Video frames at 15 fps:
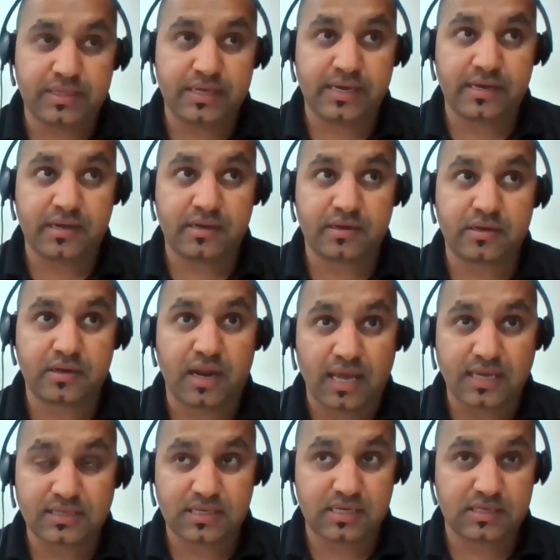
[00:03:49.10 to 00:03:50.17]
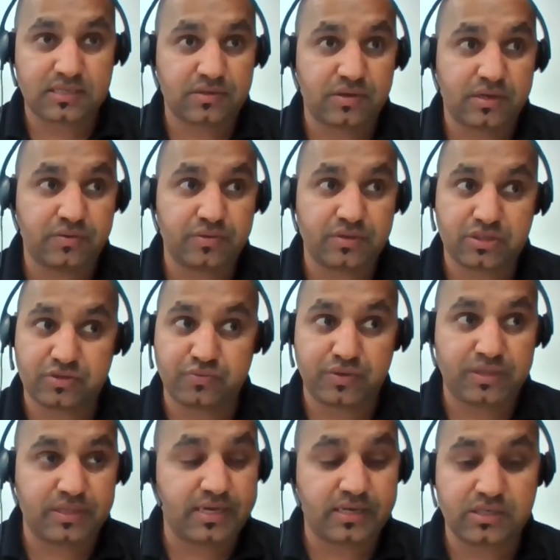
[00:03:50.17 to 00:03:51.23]
their classes and
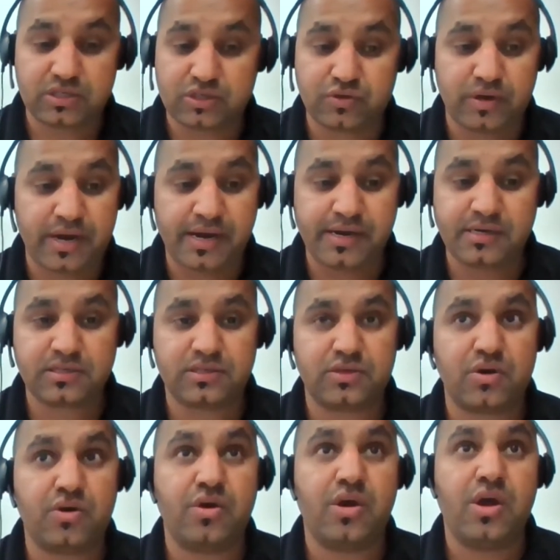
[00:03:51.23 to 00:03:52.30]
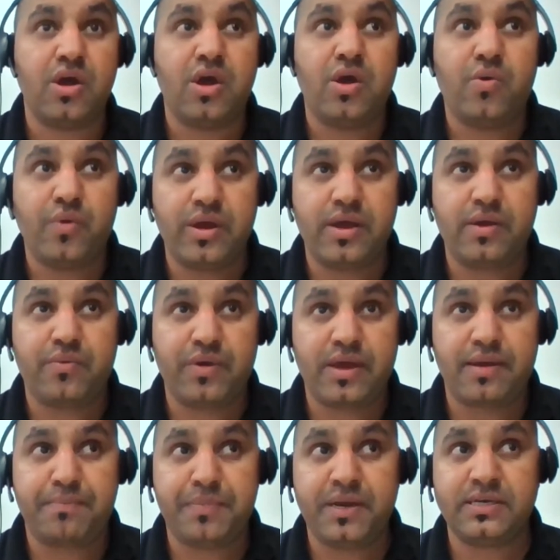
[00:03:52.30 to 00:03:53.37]
with their students. So we
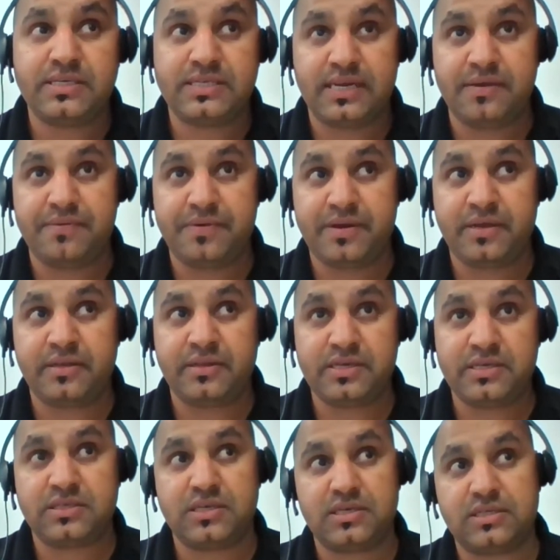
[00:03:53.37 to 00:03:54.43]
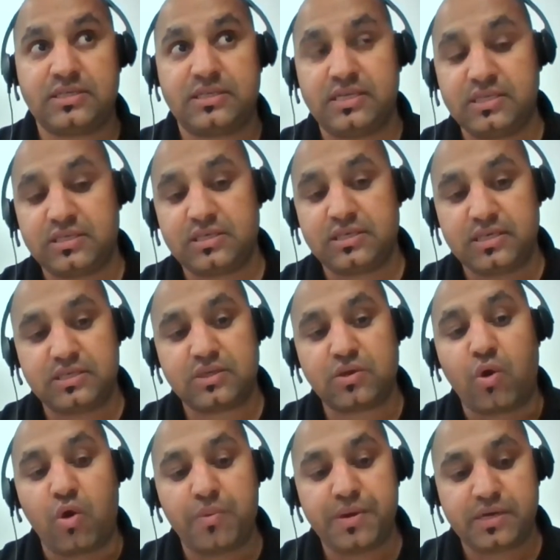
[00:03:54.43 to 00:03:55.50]
have been delivering this since this
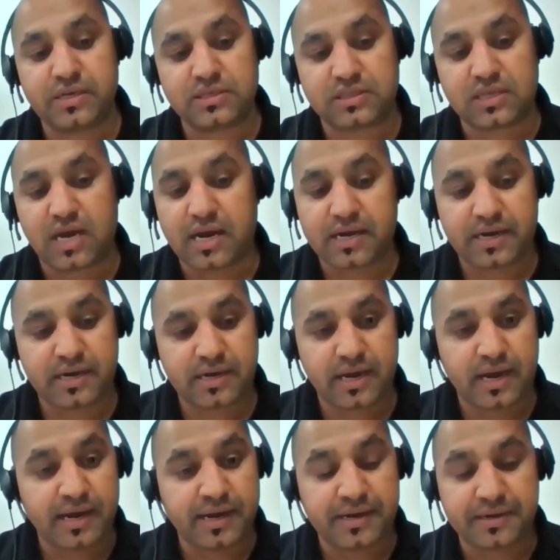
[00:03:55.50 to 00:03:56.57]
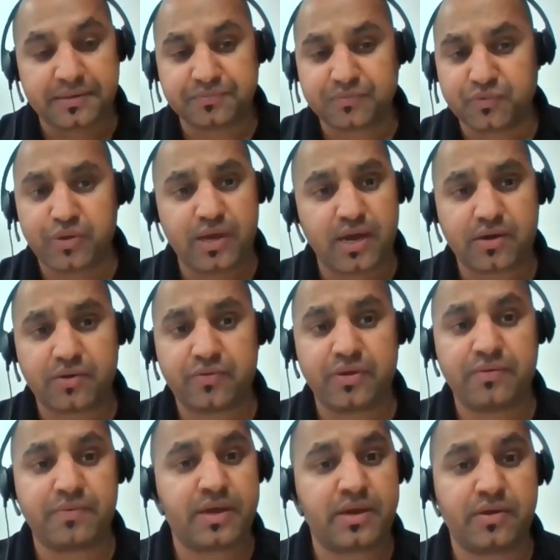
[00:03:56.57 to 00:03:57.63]
COVID started, and we are
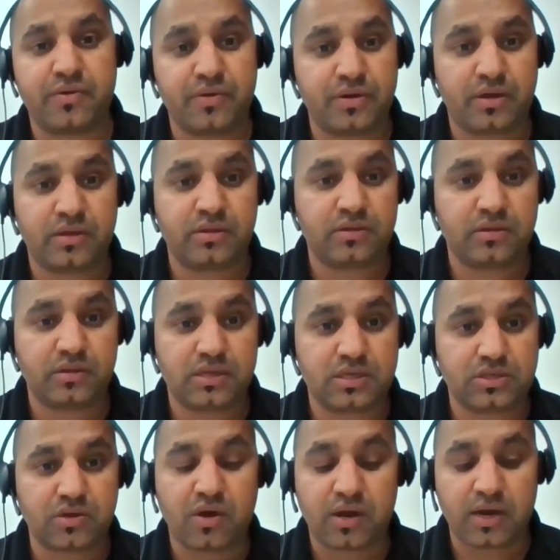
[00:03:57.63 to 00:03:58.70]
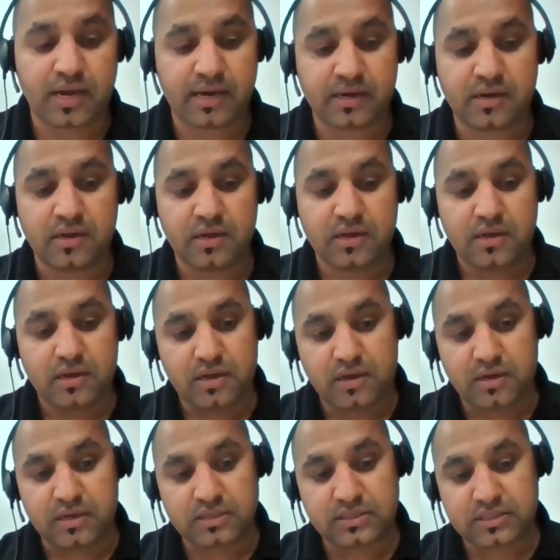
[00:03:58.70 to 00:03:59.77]
doing very good on this online
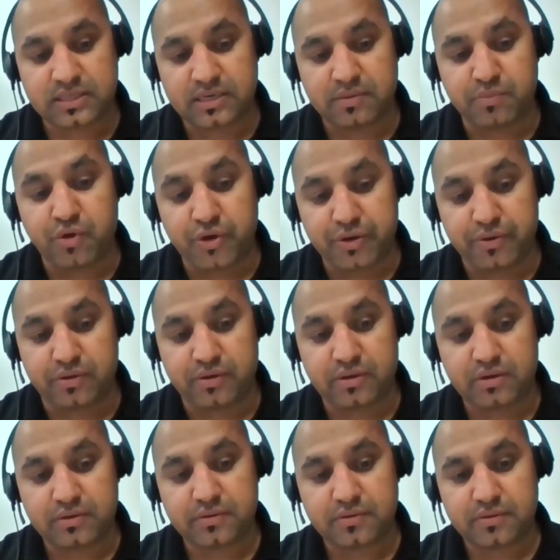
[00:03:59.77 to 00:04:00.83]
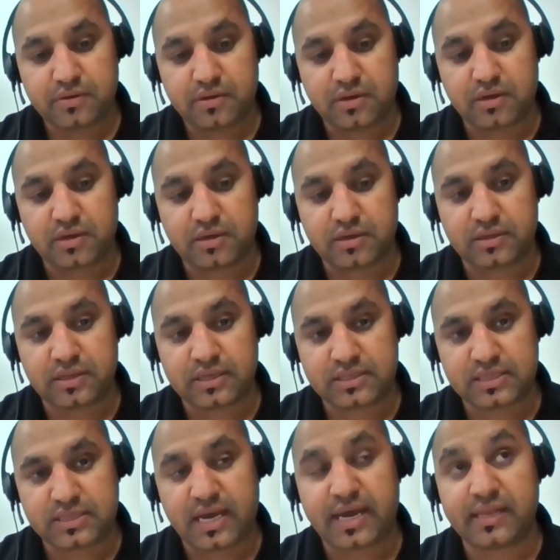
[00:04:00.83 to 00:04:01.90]
study module,
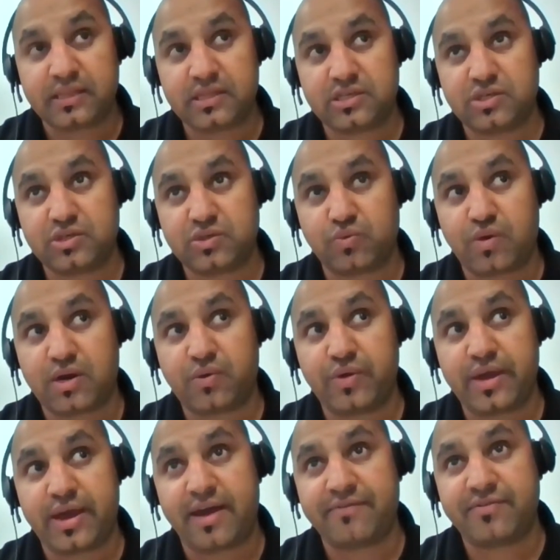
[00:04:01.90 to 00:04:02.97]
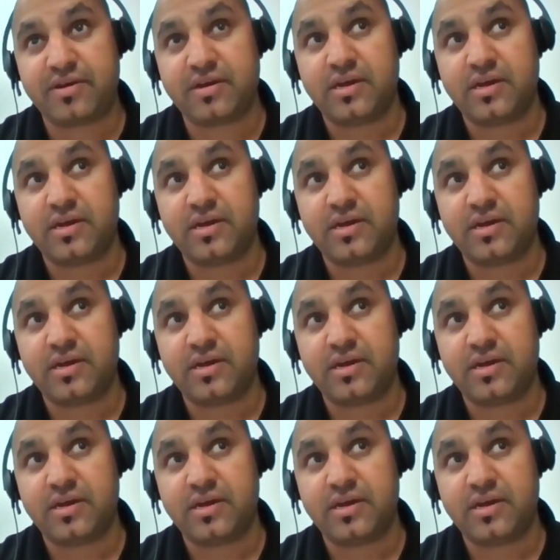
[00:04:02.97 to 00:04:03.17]
Diksha, and this is what we have